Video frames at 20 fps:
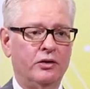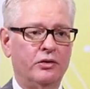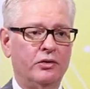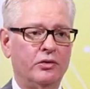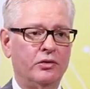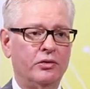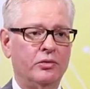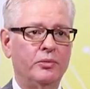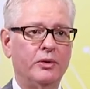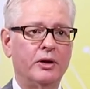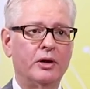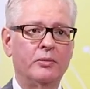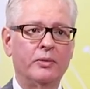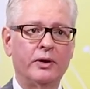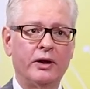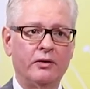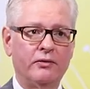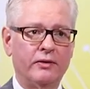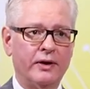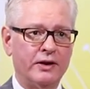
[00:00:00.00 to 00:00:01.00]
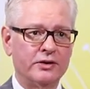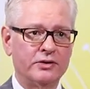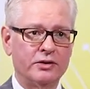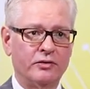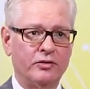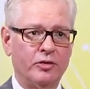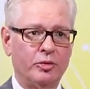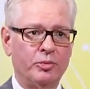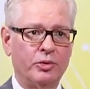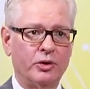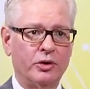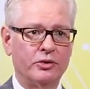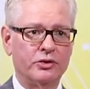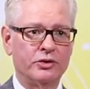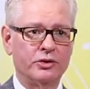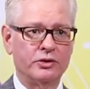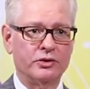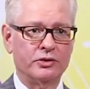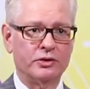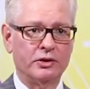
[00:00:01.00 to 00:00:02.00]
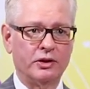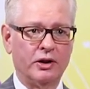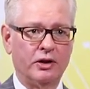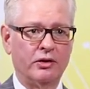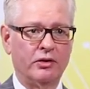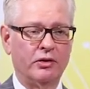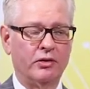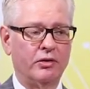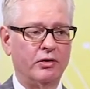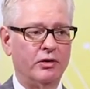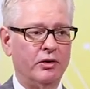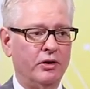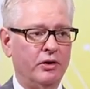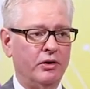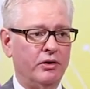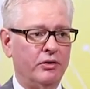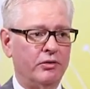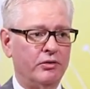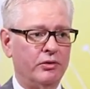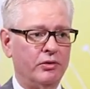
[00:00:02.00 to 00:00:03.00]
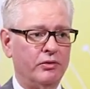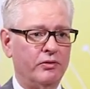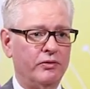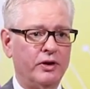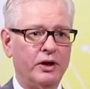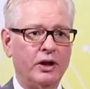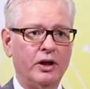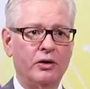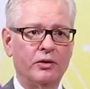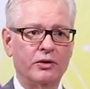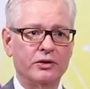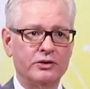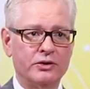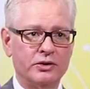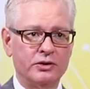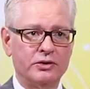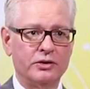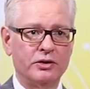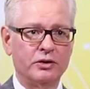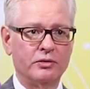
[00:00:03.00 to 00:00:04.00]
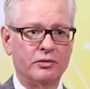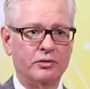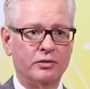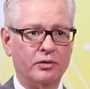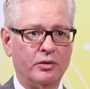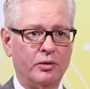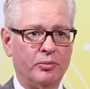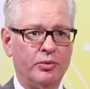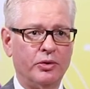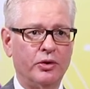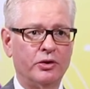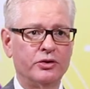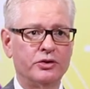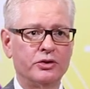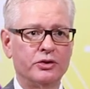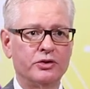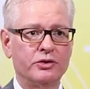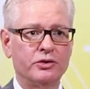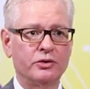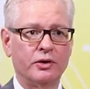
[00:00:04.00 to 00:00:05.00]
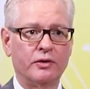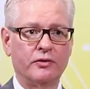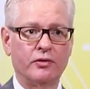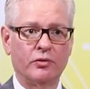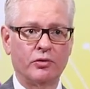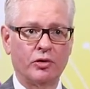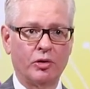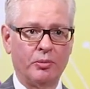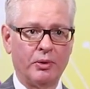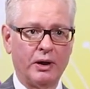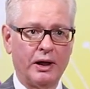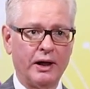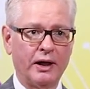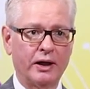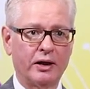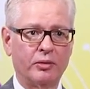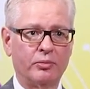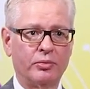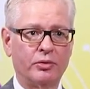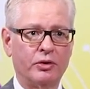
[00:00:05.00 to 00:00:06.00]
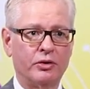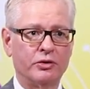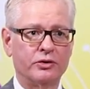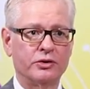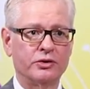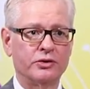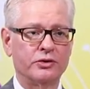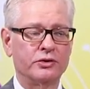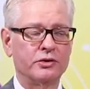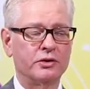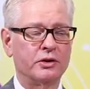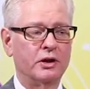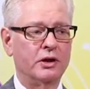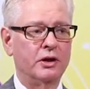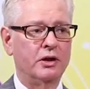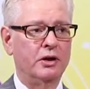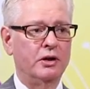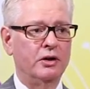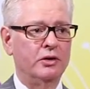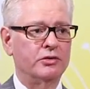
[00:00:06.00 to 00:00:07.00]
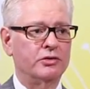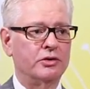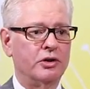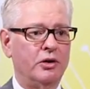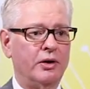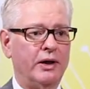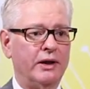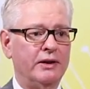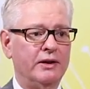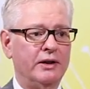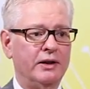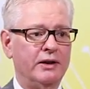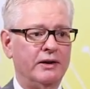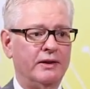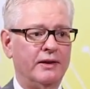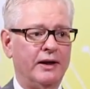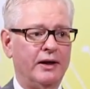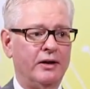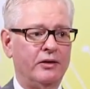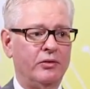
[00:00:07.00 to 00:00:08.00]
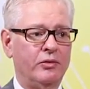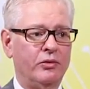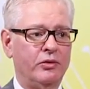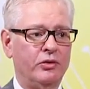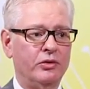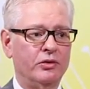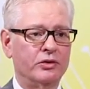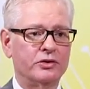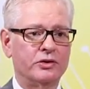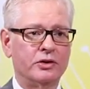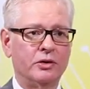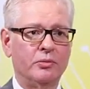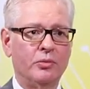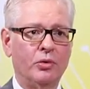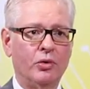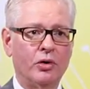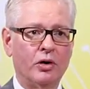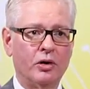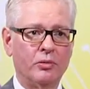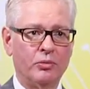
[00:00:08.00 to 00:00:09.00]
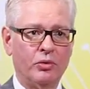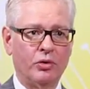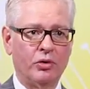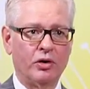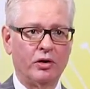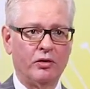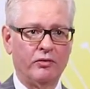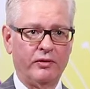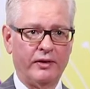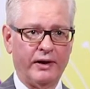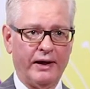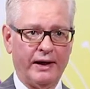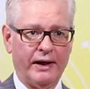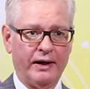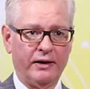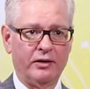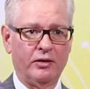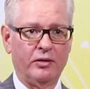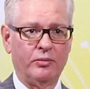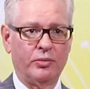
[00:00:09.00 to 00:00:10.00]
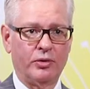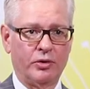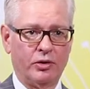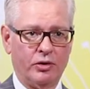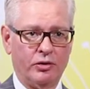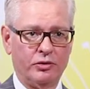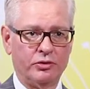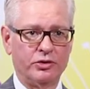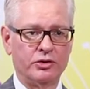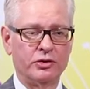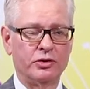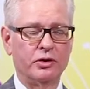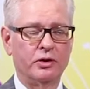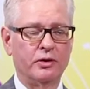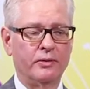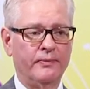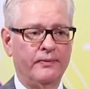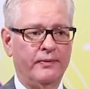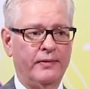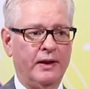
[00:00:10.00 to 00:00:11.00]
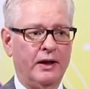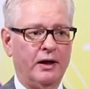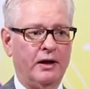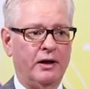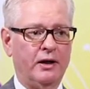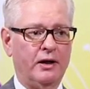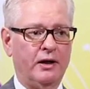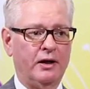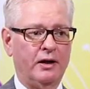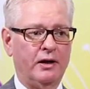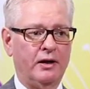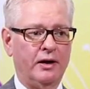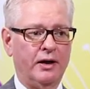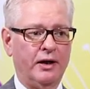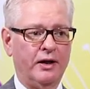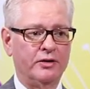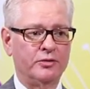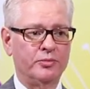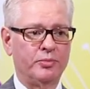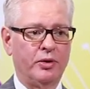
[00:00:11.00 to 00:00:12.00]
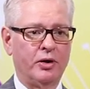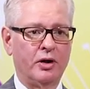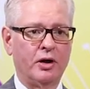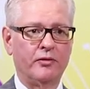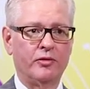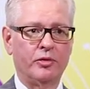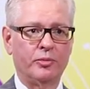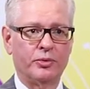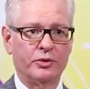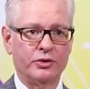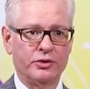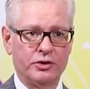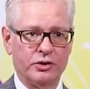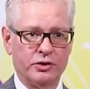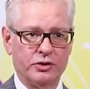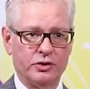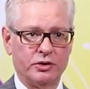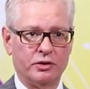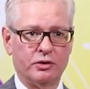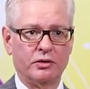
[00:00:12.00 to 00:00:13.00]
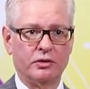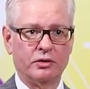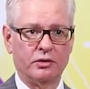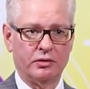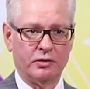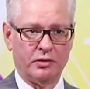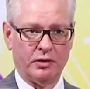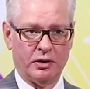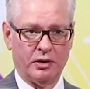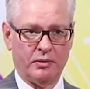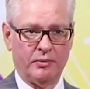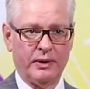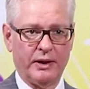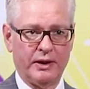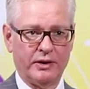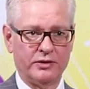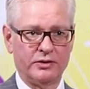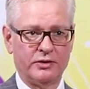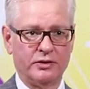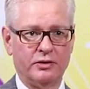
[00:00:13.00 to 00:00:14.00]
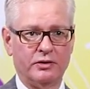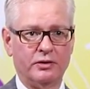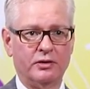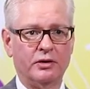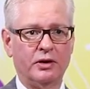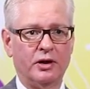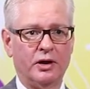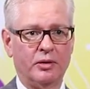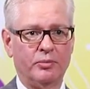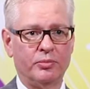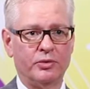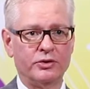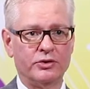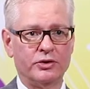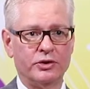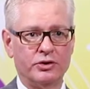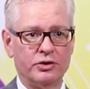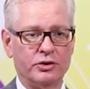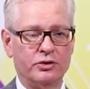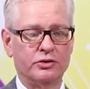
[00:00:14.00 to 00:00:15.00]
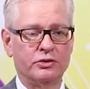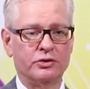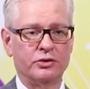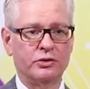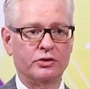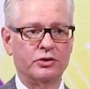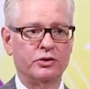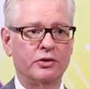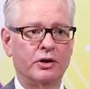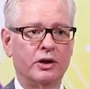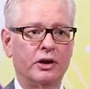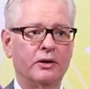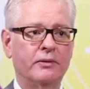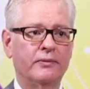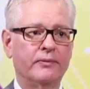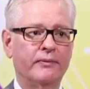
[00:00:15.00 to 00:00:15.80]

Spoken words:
to minimally invasive approaches, either through video-assisted approaches or even robotic approaches. So I think that you'll see more and more of that approach as part of a precision medicine and a precision surgery.